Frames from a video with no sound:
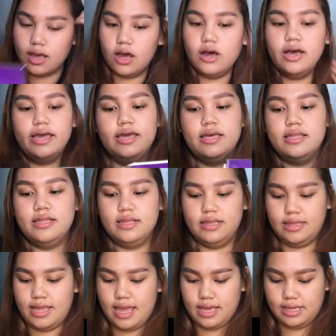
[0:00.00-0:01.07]
Okay,
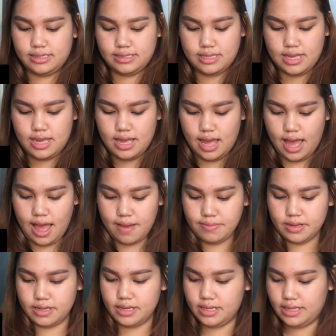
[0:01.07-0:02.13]
next, I'm
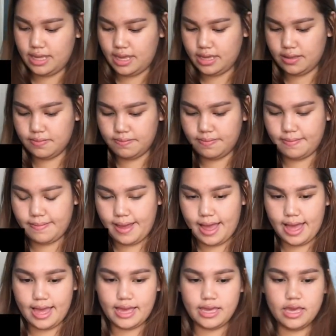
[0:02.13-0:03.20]
gonna take
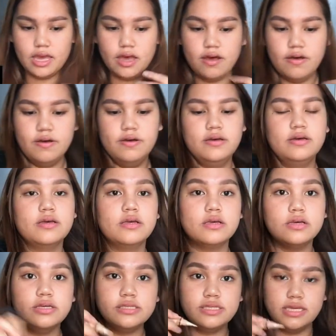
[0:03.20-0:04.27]
my
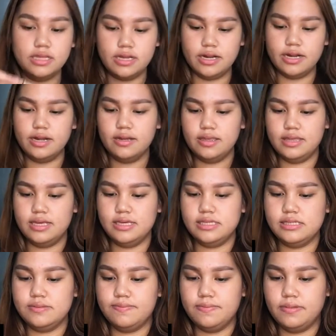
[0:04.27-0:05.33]
concealer.
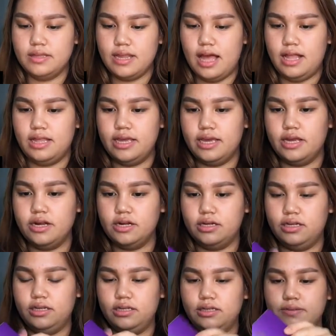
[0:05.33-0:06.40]
This is LA
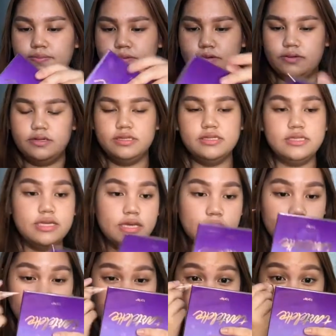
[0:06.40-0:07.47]
Girl Pro
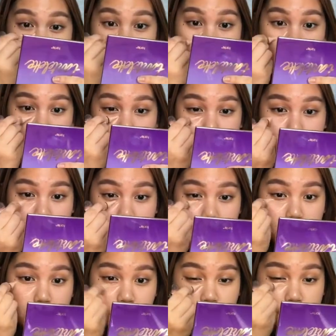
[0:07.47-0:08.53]
Conceal.
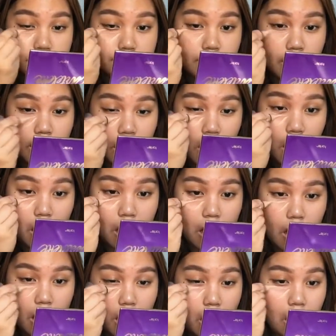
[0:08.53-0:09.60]
Put it all over my
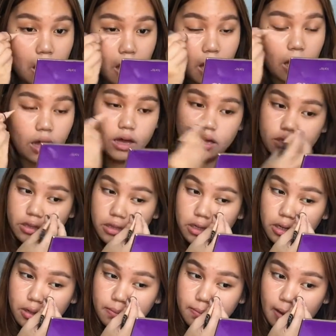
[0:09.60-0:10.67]

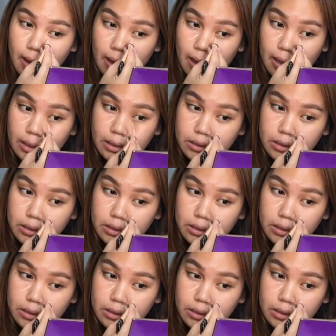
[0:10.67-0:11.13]
underbags.